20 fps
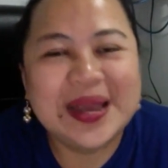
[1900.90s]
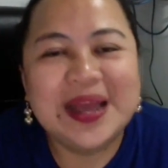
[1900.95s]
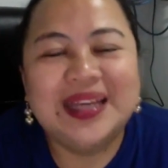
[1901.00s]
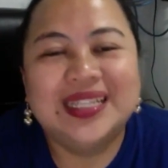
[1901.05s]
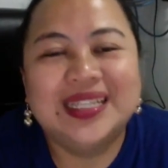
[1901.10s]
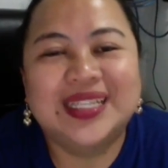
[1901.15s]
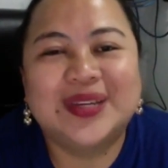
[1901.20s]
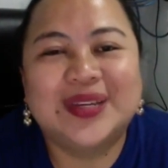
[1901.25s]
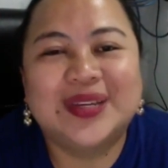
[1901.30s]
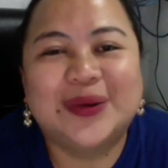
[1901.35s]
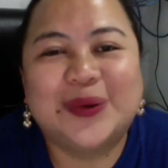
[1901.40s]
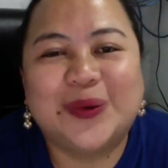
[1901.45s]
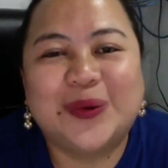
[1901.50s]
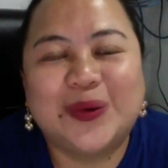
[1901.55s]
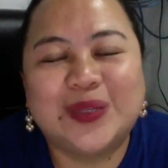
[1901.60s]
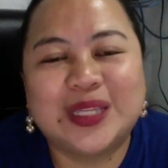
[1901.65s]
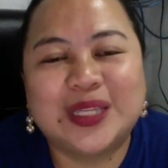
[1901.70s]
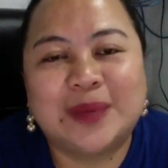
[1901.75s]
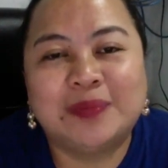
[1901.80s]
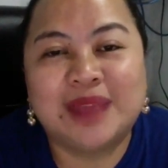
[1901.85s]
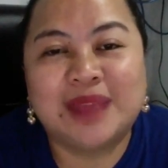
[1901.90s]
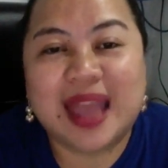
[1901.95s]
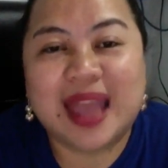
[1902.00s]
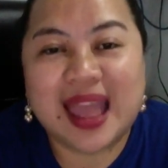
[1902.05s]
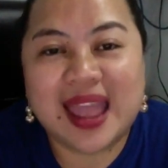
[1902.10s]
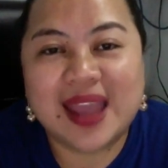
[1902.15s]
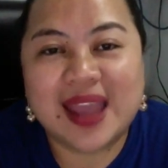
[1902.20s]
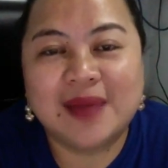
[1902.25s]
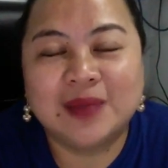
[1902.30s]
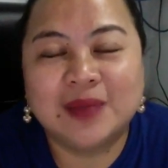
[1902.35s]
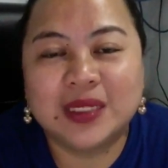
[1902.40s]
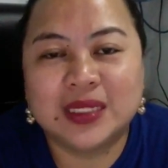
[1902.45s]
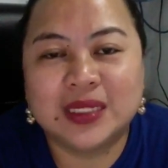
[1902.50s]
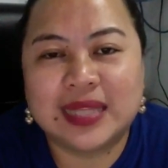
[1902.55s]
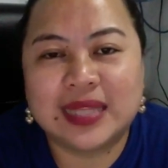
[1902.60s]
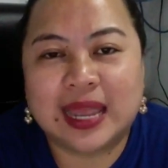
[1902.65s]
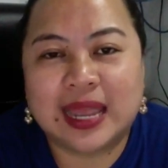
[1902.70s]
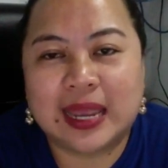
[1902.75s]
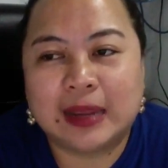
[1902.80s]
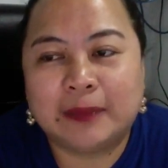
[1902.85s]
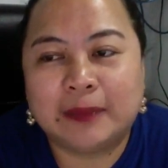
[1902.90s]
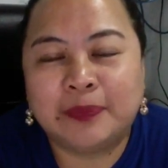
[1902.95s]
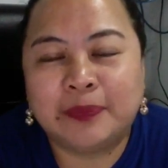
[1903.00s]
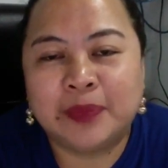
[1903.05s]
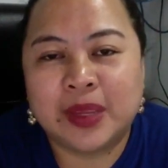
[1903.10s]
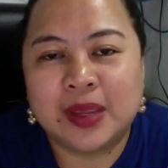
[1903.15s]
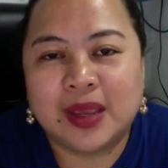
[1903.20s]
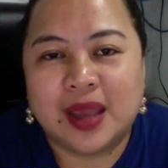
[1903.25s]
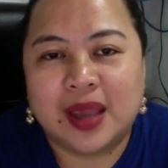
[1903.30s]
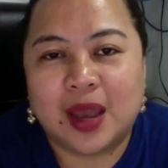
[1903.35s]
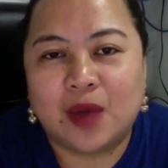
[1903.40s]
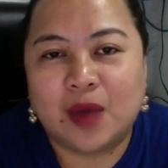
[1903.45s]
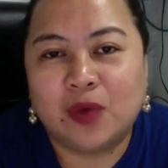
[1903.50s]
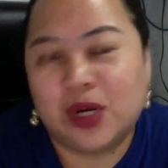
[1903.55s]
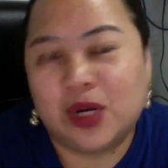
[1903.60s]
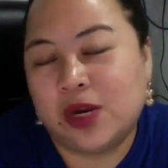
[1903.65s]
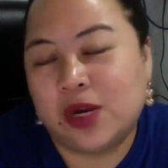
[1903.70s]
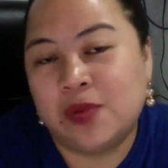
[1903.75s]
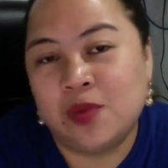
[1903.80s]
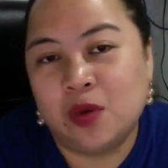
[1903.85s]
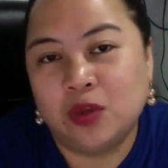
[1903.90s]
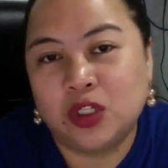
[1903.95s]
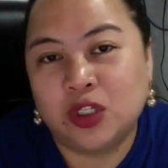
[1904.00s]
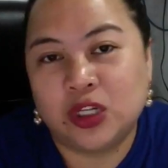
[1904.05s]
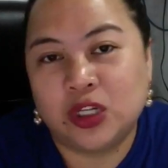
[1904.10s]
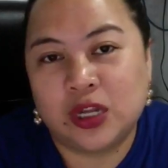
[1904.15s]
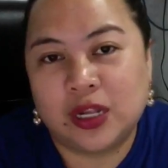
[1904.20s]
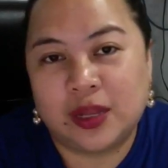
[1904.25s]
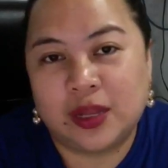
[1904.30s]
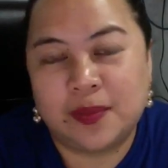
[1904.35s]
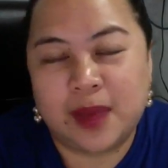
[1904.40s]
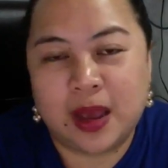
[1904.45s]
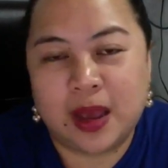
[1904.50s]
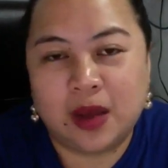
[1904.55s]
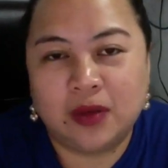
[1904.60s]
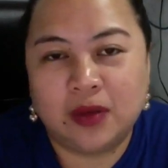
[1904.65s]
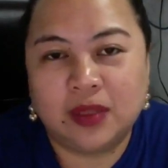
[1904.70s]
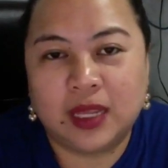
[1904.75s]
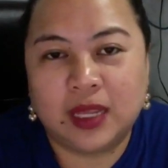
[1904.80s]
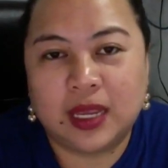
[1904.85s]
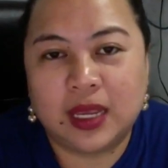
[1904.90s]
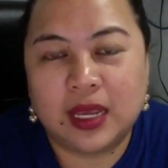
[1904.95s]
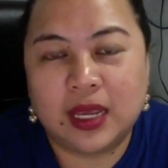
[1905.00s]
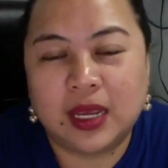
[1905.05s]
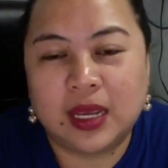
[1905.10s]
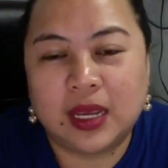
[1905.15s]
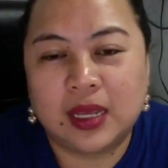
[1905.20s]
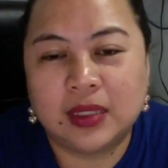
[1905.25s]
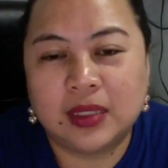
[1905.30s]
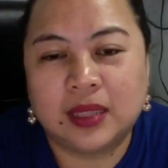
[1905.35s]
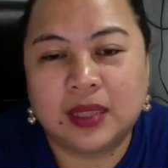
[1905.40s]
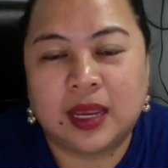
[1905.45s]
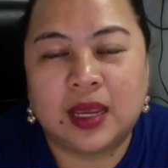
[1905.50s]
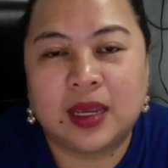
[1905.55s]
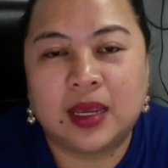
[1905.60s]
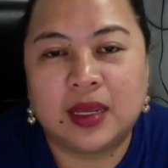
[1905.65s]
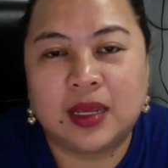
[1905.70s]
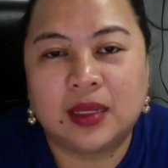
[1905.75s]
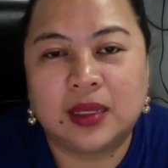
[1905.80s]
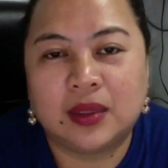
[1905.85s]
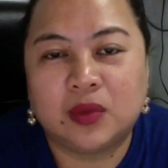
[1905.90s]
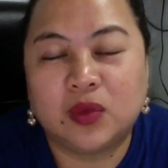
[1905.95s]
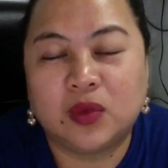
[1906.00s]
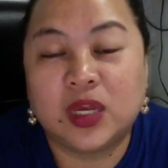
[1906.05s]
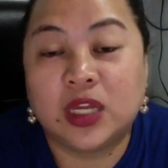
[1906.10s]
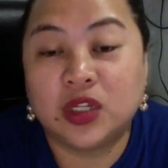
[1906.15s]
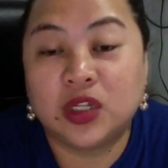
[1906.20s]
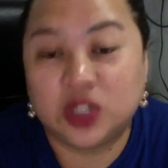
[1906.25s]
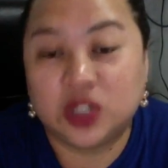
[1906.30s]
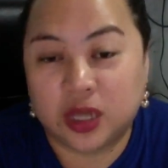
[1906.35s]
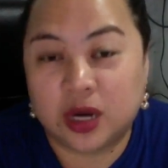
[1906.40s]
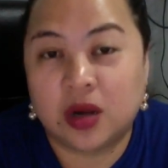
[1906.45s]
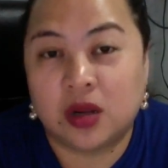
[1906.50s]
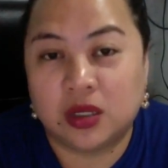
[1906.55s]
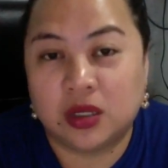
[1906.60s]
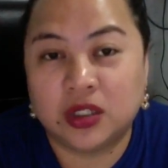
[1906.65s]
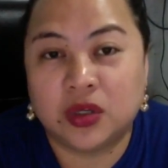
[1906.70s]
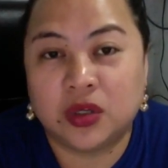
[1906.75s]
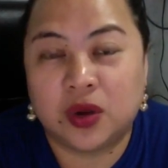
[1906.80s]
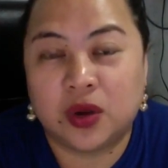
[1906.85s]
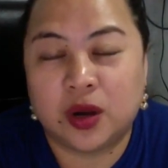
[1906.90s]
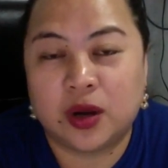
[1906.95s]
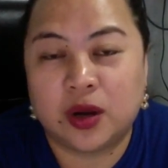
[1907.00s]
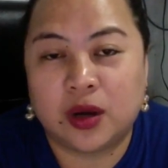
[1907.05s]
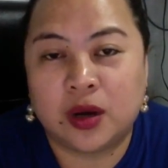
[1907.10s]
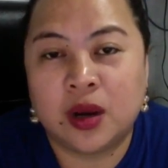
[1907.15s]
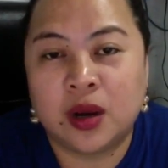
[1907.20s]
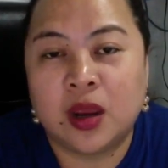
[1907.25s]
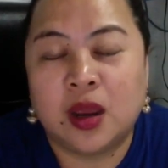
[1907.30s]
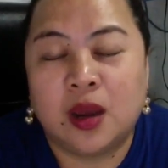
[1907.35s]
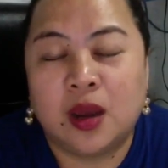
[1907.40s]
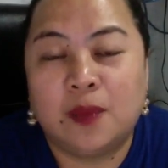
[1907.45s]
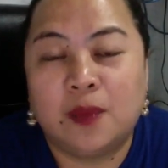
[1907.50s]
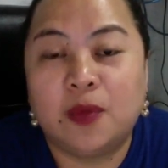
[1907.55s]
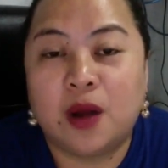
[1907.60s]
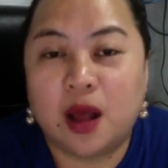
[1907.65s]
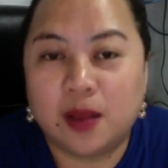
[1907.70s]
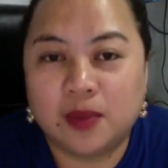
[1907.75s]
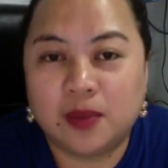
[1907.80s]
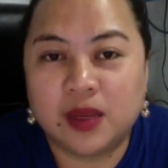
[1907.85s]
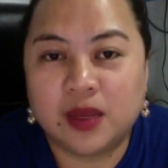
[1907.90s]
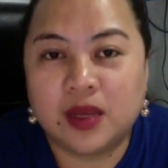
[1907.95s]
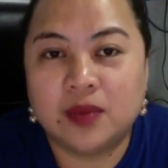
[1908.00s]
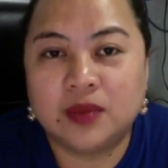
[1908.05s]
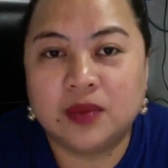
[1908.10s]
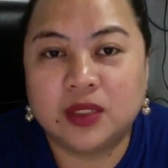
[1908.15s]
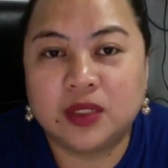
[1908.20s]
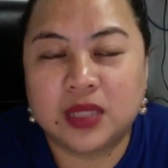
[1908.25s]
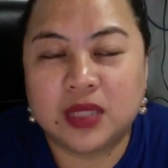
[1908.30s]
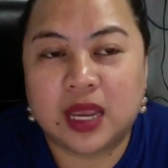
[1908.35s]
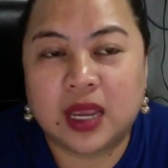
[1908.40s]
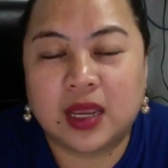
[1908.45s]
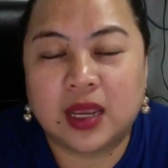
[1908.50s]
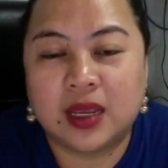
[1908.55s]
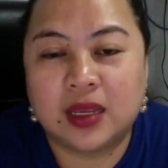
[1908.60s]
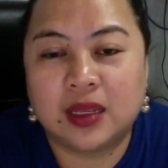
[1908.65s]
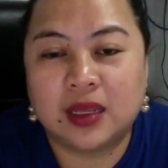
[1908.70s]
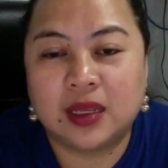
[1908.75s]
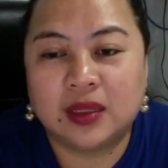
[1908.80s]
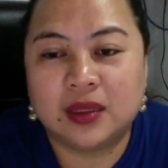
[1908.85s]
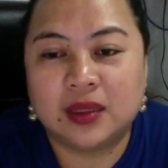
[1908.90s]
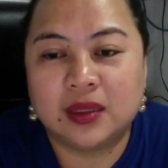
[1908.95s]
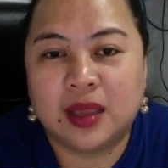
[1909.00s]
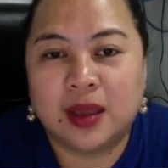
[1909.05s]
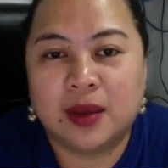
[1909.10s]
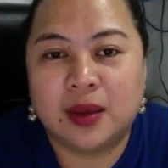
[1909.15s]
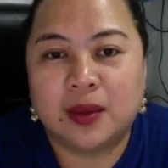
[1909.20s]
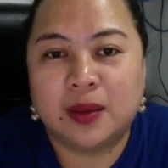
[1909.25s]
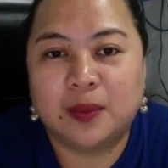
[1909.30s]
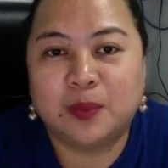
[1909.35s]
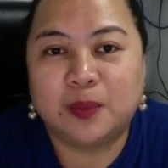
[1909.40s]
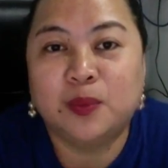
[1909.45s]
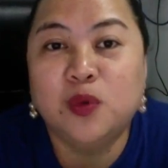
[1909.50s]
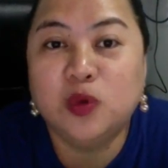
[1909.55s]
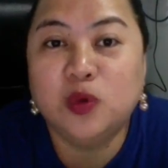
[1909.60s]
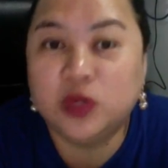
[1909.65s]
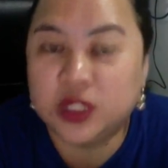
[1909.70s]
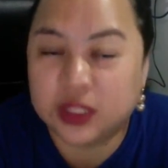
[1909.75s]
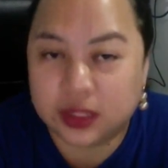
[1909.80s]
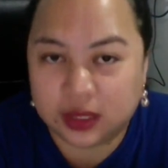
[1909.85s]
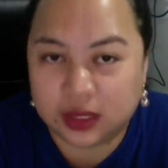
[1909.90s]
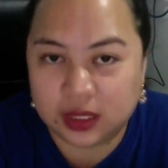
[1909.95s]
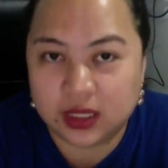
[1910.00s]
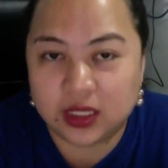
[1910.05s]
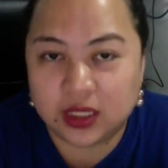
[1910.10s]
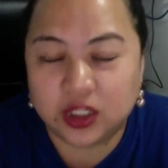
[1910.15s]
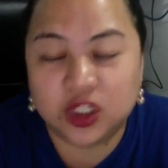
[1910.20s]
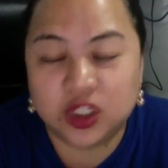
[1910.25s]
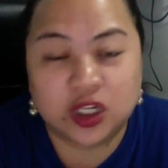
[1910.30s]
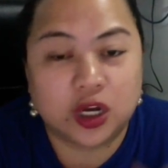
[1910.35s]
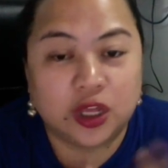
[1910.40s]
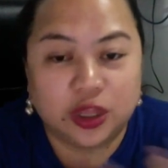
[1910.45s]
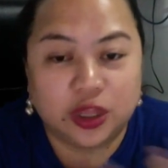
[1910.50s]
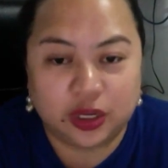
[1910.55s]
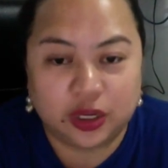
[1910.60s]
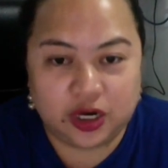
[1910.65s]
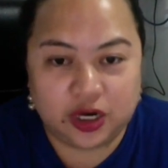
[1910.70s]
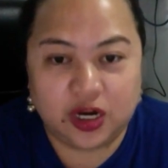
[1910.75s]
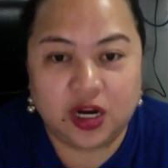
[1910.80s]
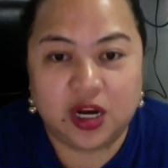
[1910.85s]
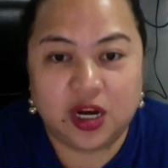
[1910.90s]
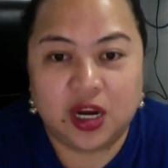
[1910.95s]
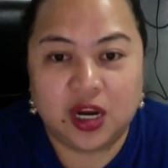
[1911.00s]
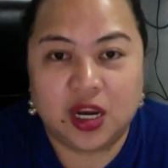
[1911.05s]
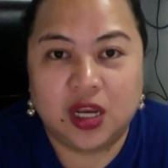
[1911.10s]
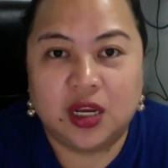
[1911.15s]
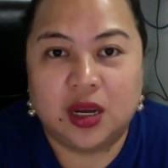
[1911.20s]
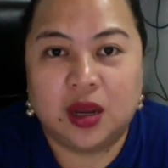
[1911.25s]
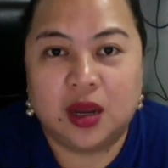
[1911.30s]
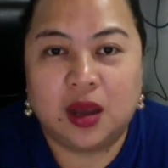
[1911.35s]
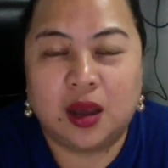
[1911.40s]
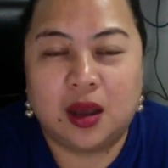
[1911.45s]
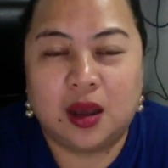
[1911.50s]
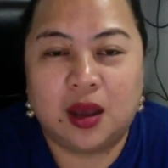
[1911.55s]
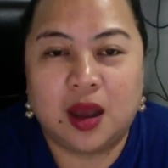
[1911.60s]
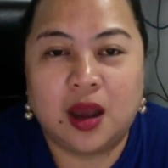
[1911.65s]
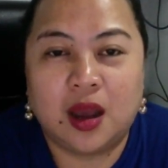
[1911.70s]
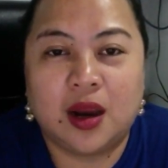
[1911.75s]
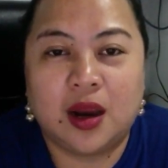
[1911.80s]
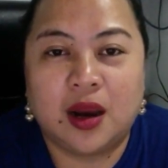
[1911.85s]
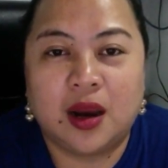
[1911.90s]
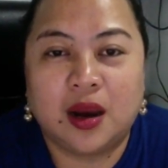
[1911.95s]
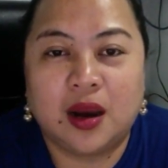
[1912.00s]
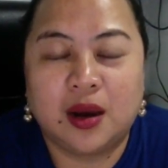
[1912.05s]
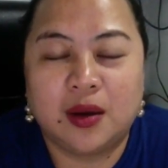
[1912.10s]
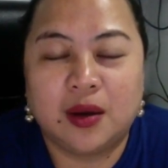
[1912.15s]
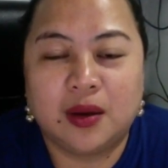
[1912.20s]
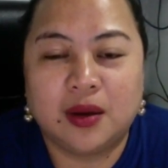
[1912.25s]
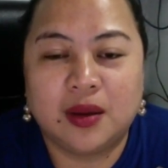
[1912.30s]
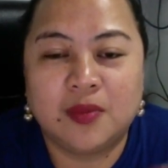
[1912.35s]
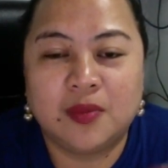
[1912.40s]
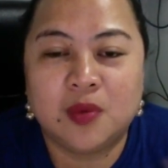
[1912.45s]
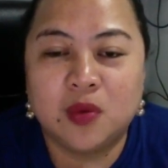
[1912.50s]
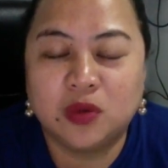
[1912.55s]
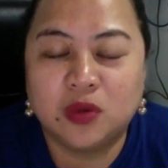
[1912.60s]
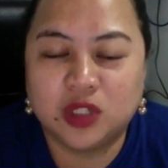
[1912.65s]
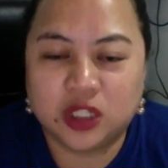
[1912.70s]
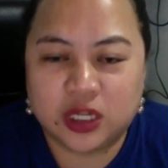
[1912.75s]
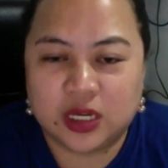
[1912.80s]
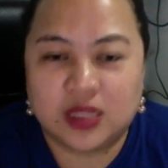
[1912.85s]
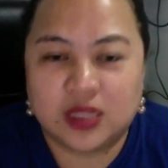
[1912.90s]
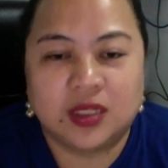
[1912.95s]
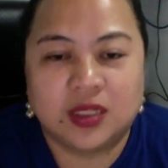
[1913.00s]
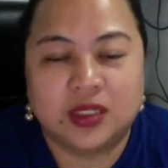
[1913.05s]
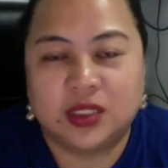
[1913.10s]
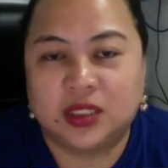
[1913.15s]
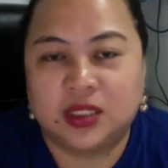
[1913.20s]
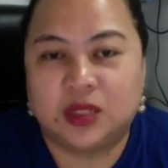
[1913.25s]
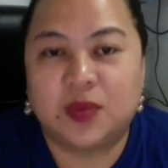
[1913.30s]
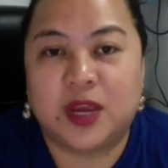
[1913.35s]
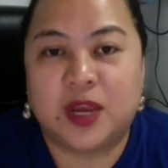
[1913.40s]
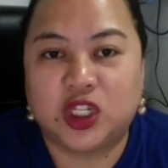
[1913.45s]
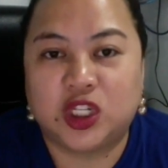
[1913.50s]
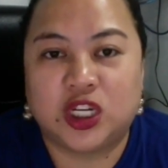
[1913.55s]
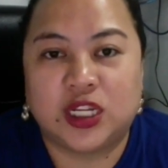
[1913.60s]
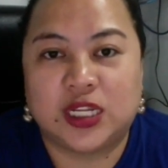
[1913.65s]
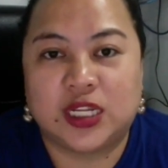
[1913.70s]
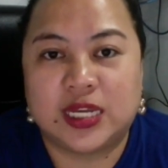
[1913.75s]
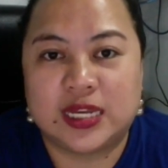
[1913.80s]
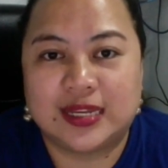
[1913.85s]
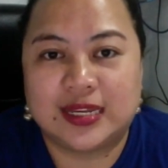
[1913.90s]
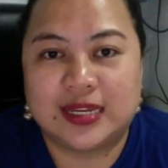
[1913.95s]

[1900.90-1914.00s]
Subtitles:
So sometimes it's like we're emotional about it, and we can share also our problems and boost each other, our emotions, especially.